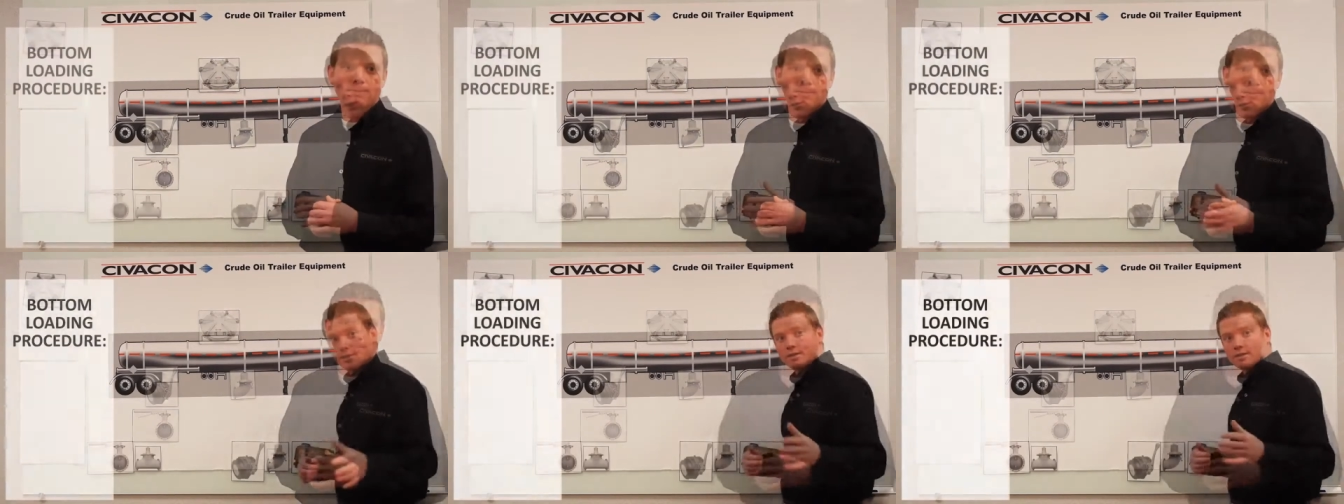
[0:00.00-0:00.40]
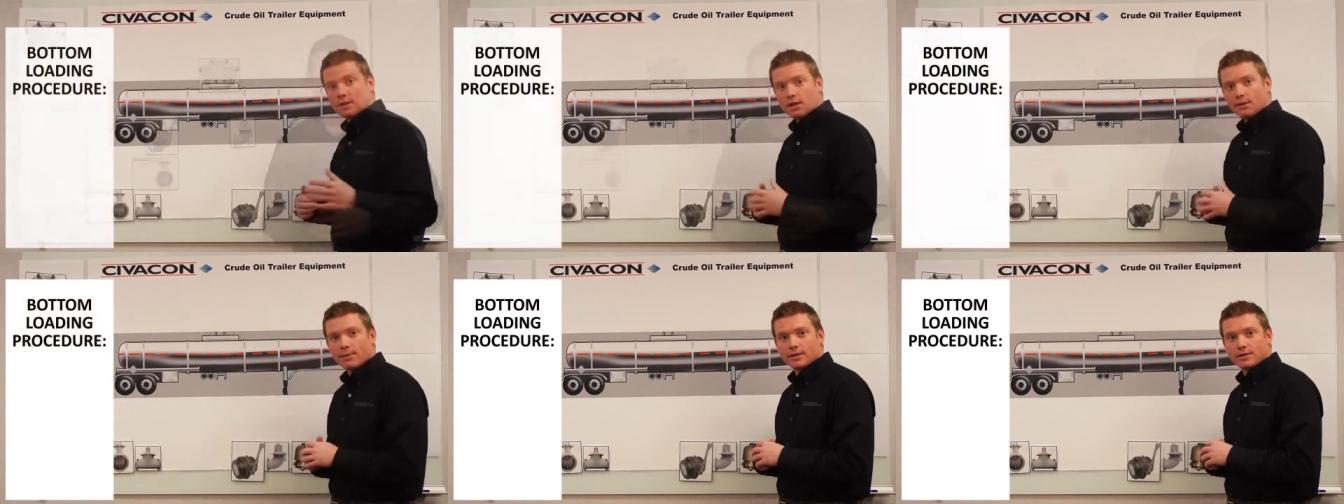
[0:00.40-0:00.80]
So let's
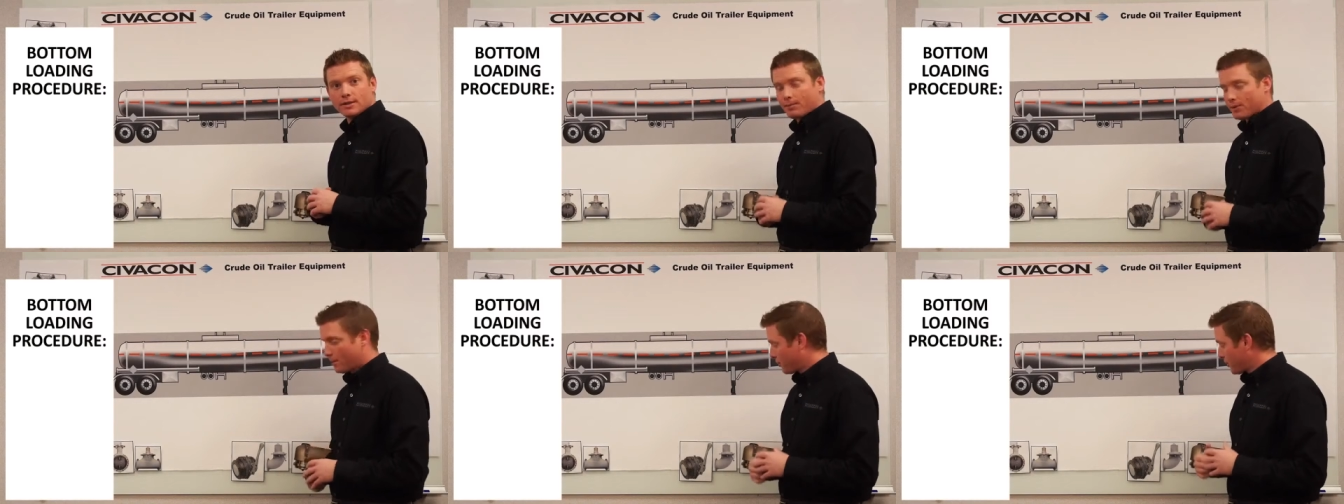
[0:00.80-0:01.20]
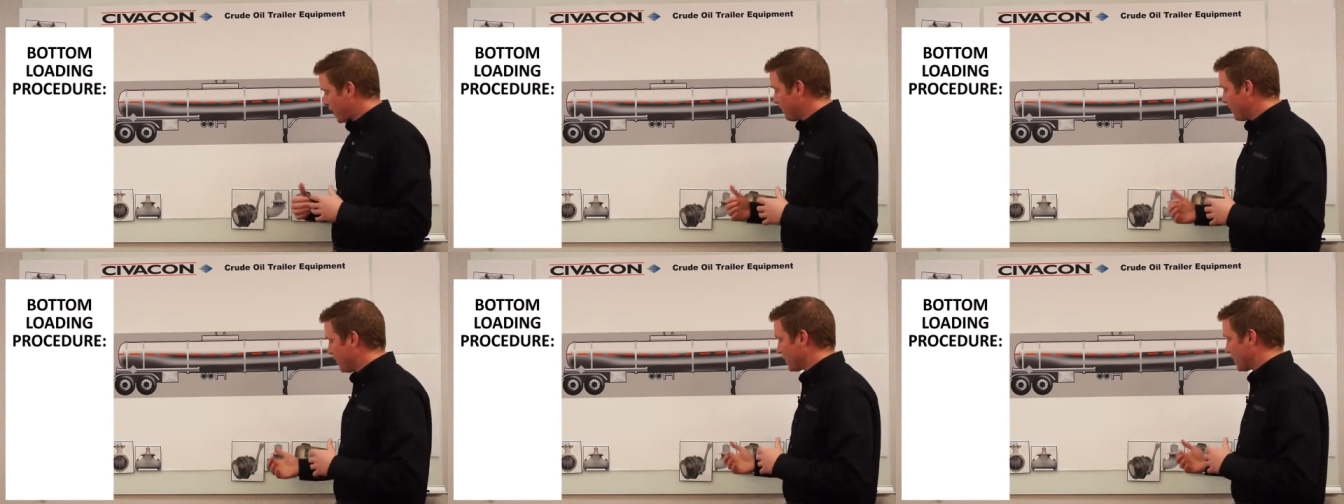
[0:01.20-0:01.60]
talk about some of the
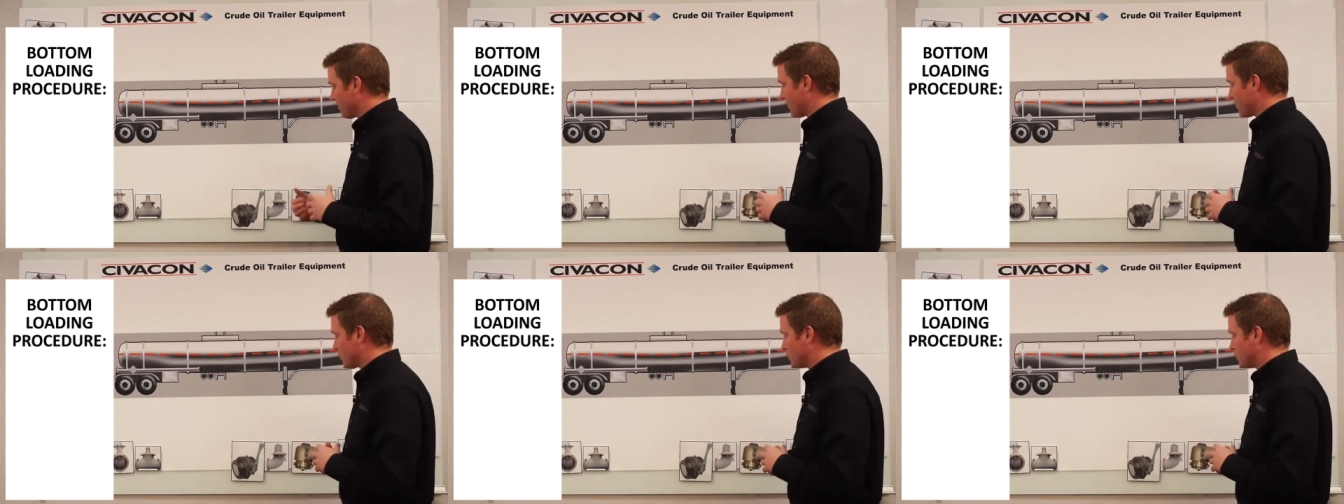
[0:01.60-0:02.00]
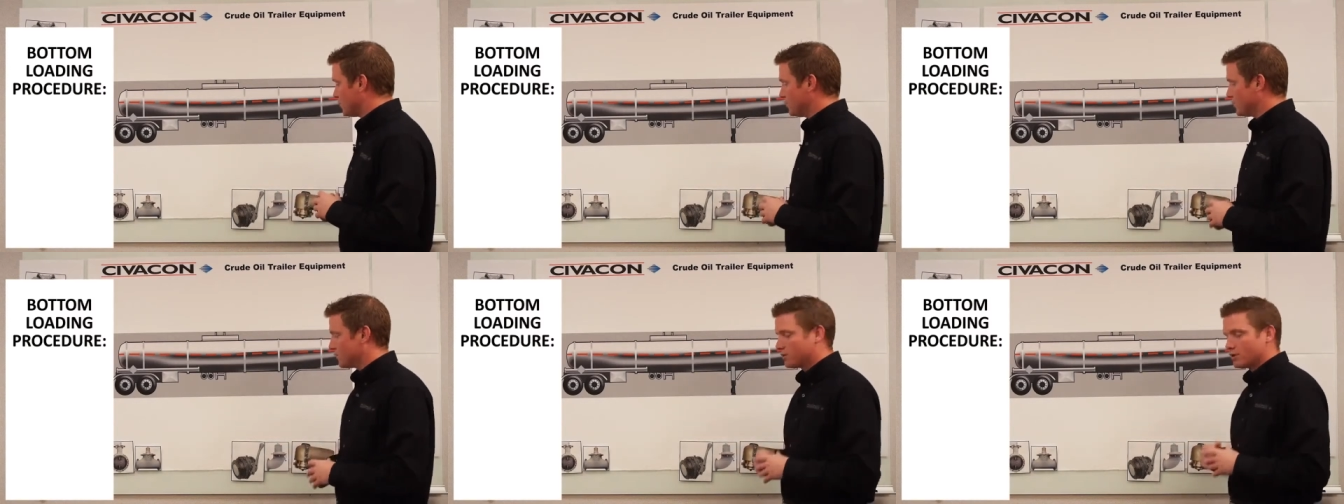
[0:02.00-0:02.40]
primary components
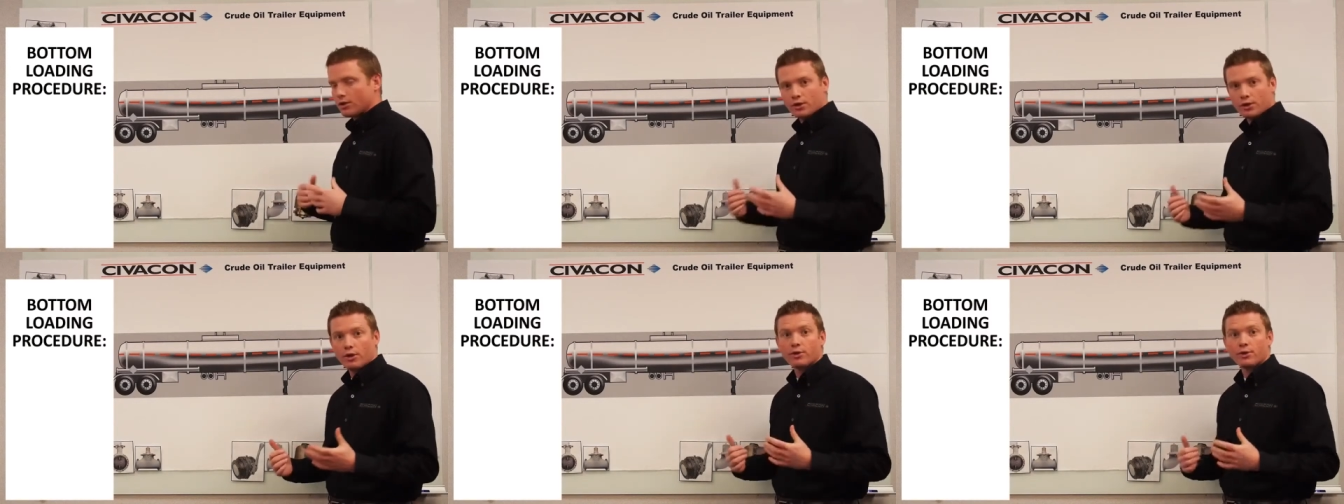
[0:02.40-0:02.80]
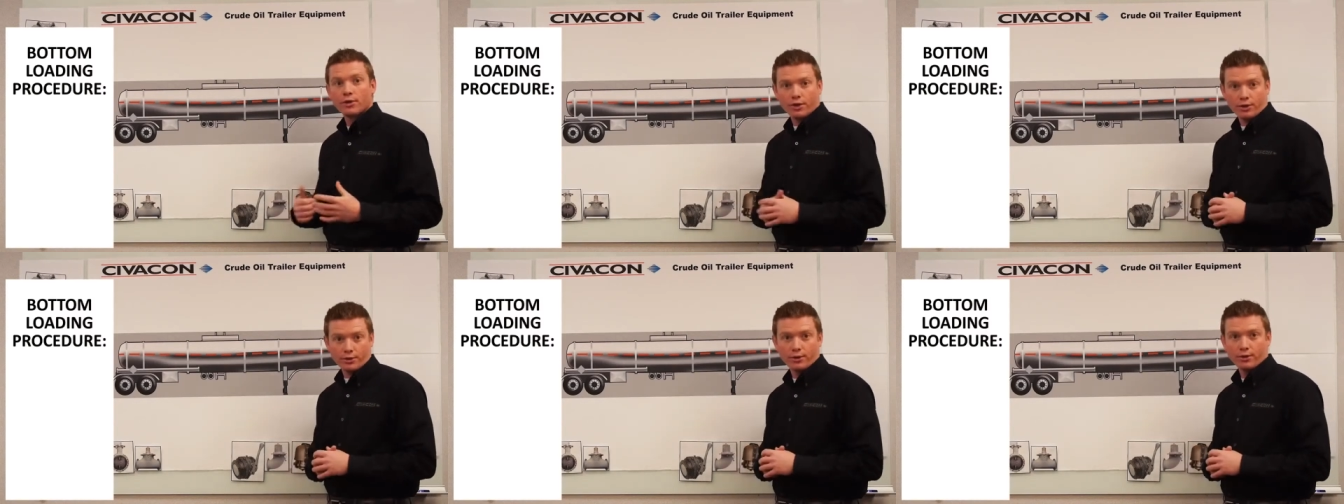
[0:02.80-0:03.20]
used to load
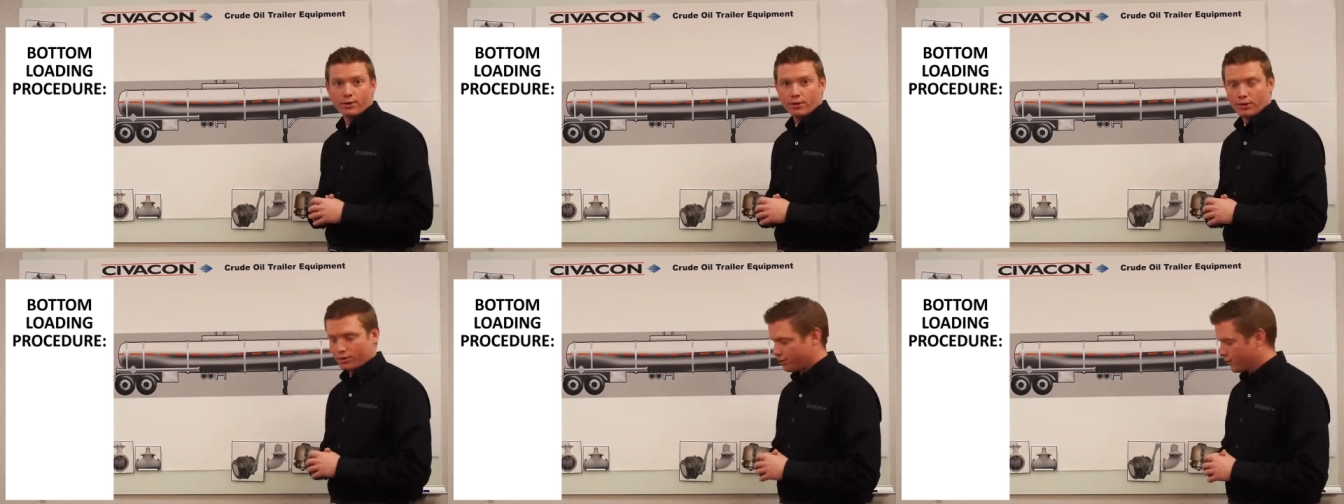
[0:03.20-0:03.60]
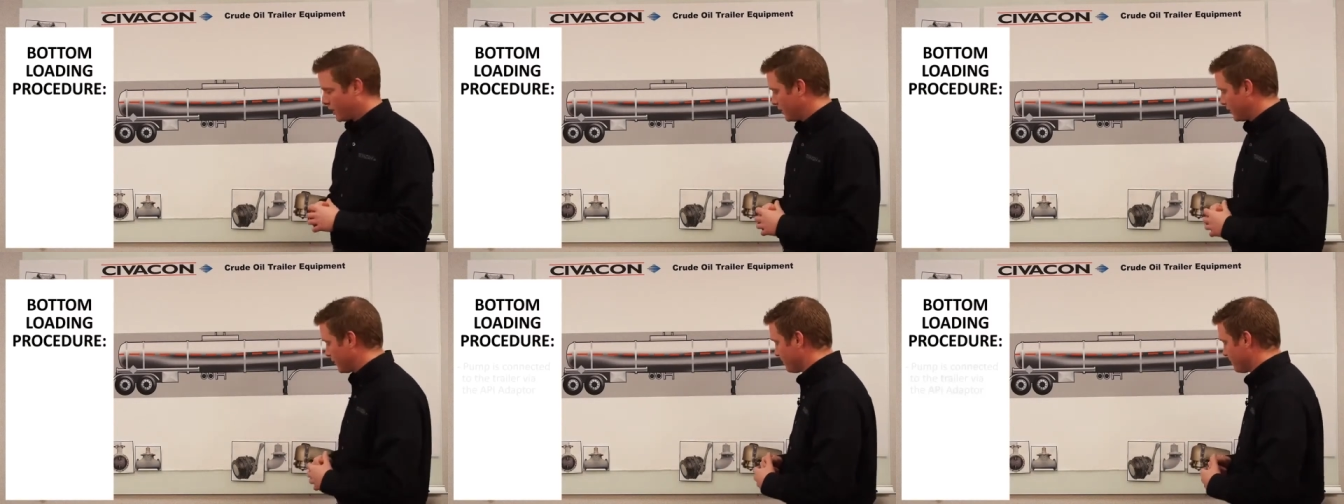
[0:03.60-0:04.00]
a crude oil
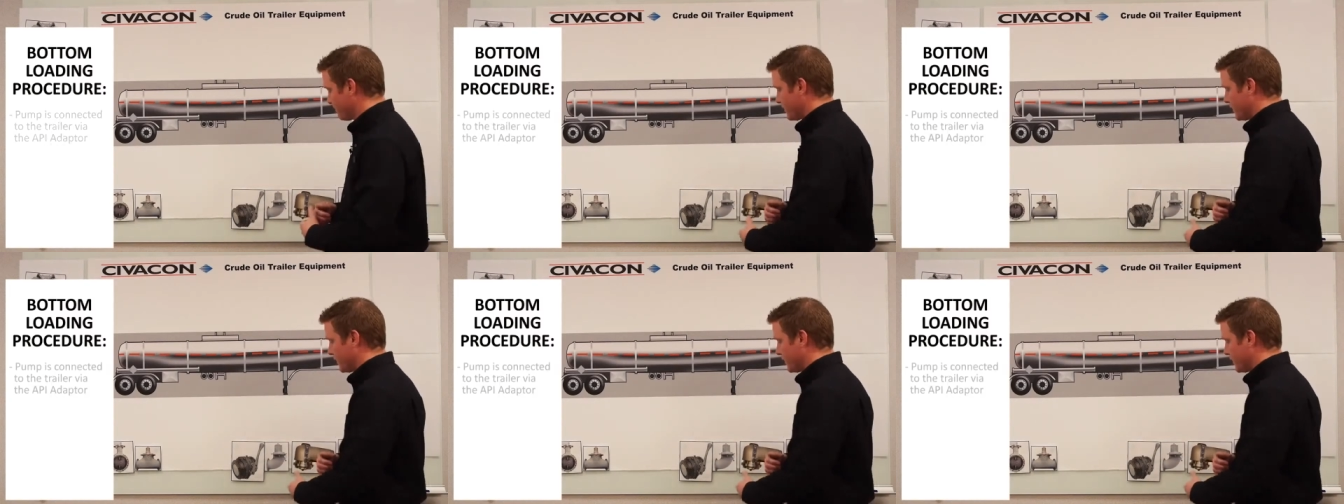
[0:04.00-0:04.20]
trailer.